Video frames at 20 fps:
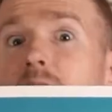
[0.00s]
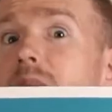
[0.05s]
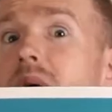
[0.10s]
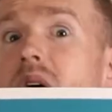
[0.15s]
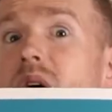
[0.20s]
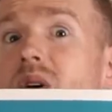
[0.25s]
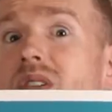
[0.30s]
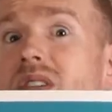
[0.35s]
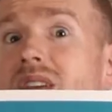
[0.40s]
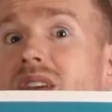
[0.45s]

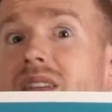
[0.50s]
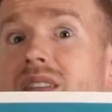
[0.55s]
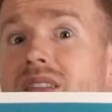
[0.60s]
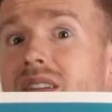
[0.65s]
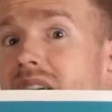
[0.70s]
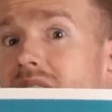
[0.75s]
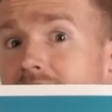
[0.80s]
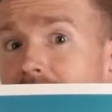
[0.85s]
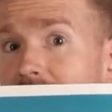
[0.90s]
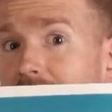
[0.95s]
Moses.
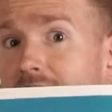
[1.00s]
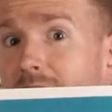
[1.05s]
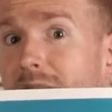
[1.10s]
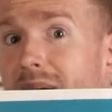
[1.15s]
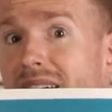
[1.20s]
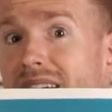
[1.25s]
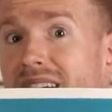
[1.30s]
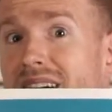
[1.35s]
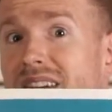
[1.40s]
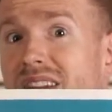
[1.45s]
You
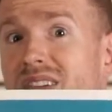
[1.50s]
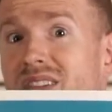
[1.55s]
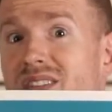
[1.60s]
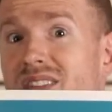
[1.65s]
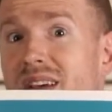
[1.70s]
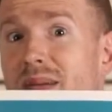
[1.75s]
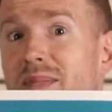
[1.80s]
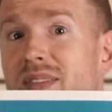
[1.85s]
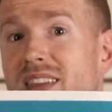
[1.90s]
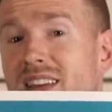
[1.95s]
better do
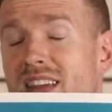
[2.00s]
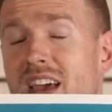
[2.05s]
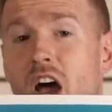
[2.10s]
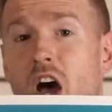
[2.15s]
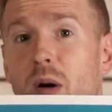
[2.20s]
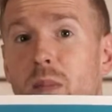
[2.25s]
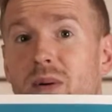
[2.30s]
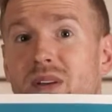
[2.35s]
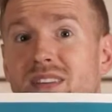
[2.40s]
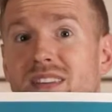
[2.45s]
something to
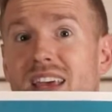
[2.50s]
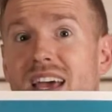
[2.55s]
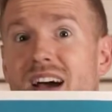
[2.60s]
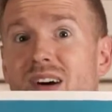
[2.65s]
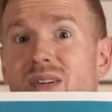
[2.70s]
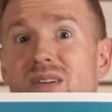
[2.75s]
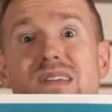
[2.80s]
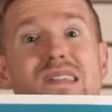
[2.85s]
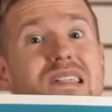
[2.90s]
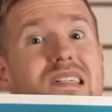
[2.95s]
help us
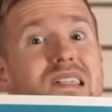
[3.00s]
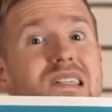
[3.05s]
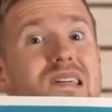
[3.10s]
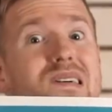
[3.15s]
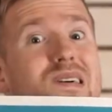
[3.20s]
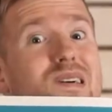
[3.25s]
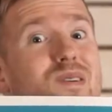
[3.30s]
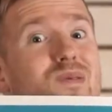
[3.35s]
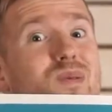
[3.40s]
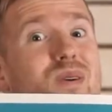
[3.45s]
out,
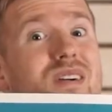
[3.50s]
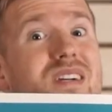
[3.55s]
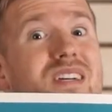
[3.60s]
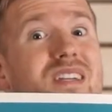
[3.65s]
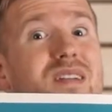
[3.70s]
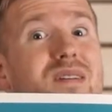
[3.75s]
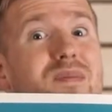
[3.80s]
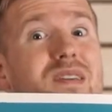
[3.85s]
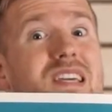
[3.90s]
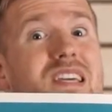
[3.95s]
or we're going
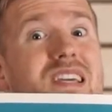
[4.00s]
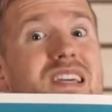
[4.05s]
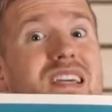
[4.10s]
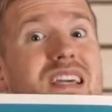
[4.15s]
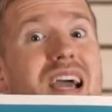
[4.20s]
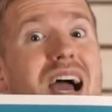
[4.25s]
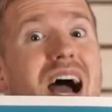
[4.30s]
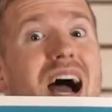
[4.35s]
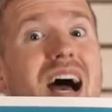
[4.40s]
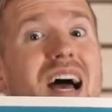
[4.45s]
to get
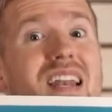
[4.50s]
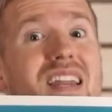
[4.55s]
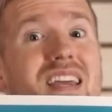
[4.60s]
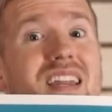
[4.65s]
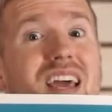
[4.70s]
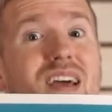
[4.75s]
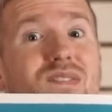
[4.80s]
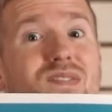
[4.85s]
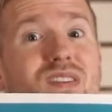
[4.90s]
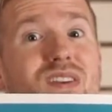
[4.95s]
caught and
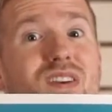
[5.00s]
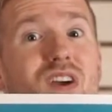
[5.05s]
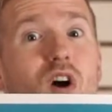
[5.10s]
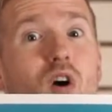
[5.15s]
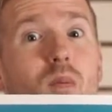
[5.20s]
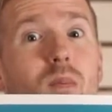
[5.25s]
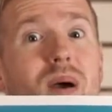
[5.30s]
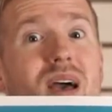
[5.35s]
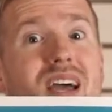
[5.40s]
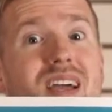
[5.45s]
have to
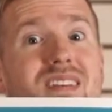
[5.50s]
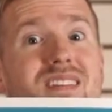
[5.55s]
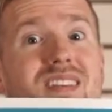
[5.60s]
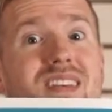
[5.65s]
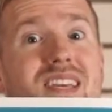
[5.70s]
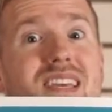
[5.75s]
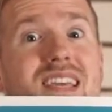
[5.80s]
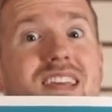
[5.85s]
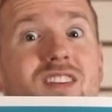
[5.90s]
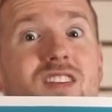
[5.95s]
go back to
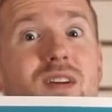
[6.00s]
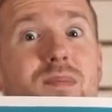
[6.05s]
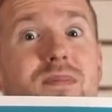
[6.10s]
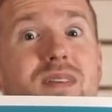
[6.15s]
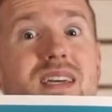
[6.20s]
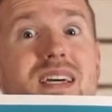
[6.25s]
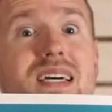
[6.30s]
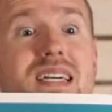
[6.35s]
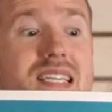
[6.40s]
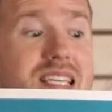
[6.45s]
Egypt
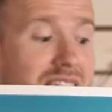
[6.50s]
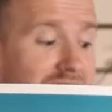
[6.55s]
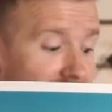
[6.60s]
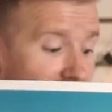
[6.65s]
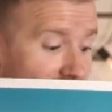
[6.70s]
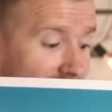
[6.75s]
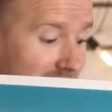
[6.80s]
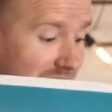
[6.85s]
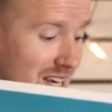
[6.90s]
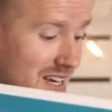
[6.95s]

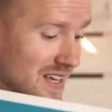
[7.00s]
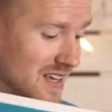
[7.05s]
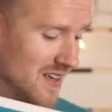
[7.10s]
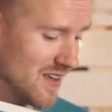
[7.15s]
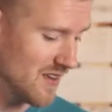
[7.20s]
again."